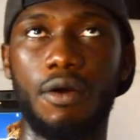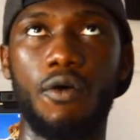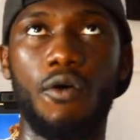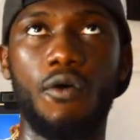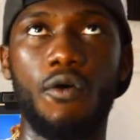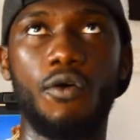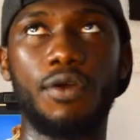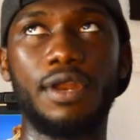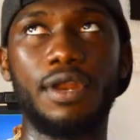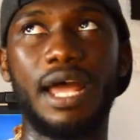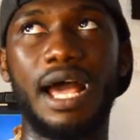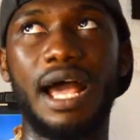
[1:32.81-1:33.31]

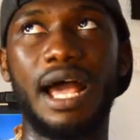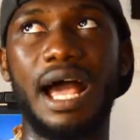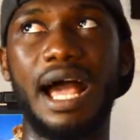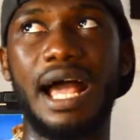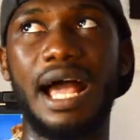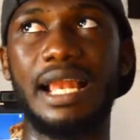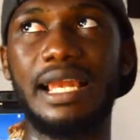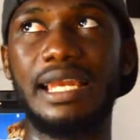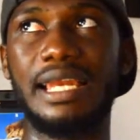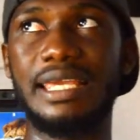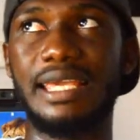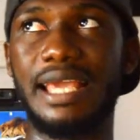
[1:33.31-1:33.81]
on
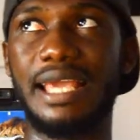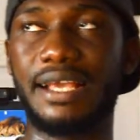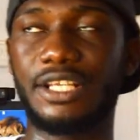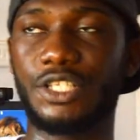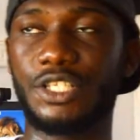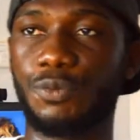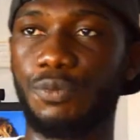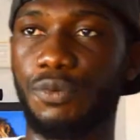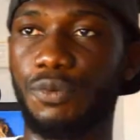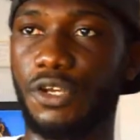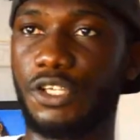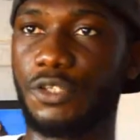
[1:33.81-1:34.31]

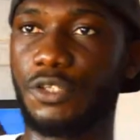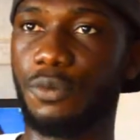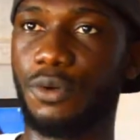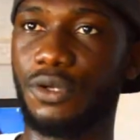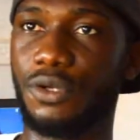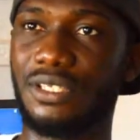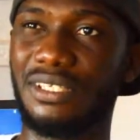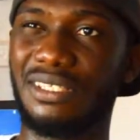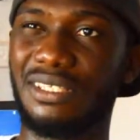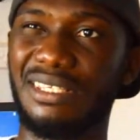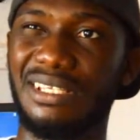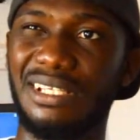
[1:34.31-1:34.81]
AliExpress,
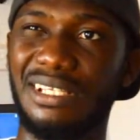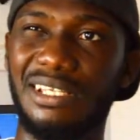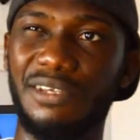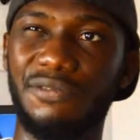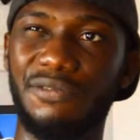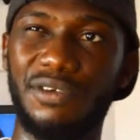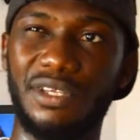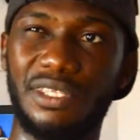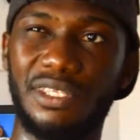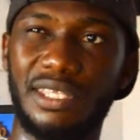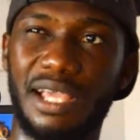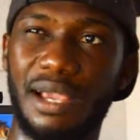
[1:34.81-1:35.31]
but the
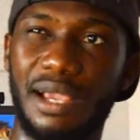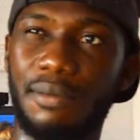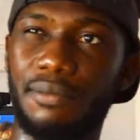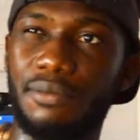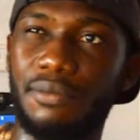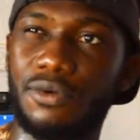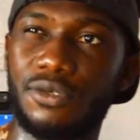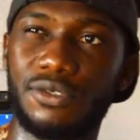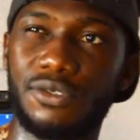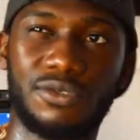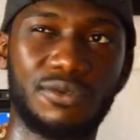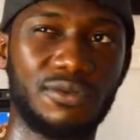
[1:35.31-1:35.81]
delivery
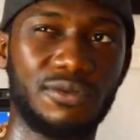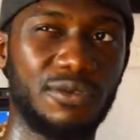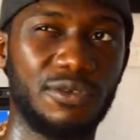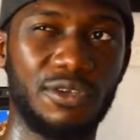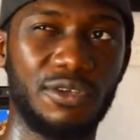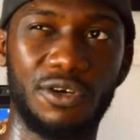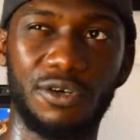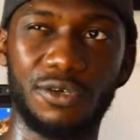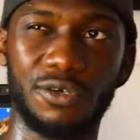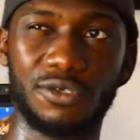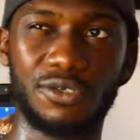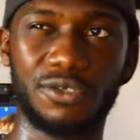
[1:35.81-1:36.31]
time was too
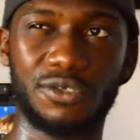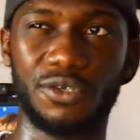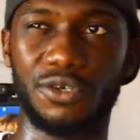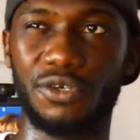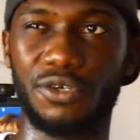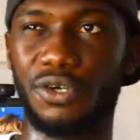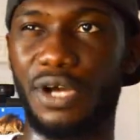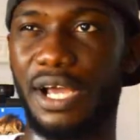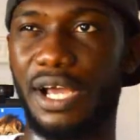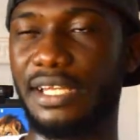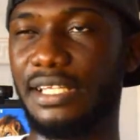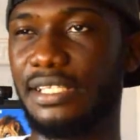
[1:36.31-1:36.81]
long,
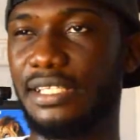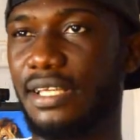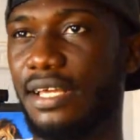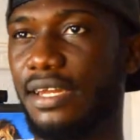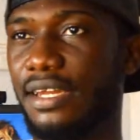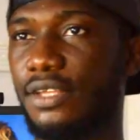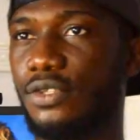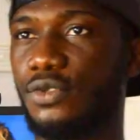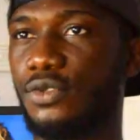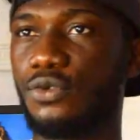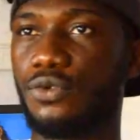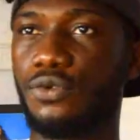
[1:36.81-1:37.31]
so I
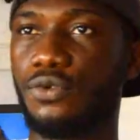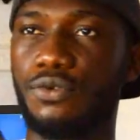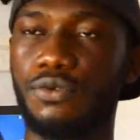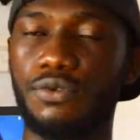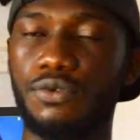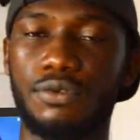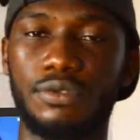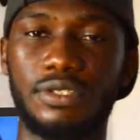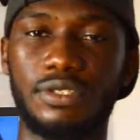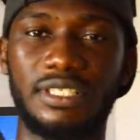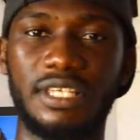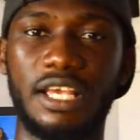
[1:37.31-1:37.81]
decided to
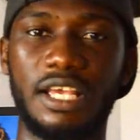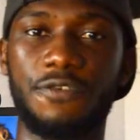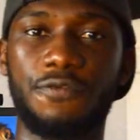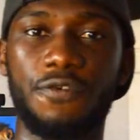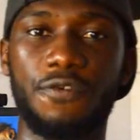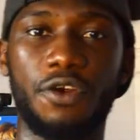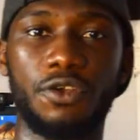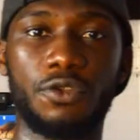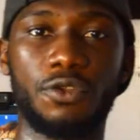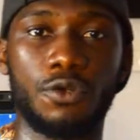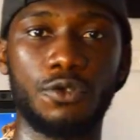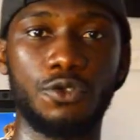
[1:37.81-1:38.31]
search
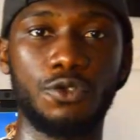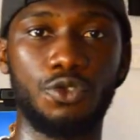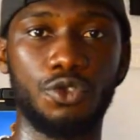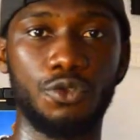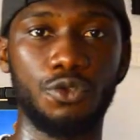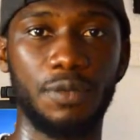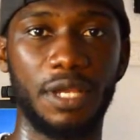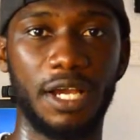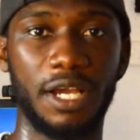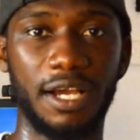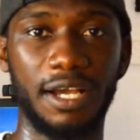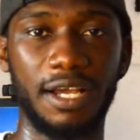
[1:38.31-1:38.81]
for it on
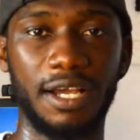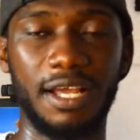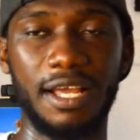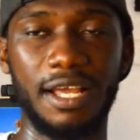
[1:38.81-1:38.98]
Jumia,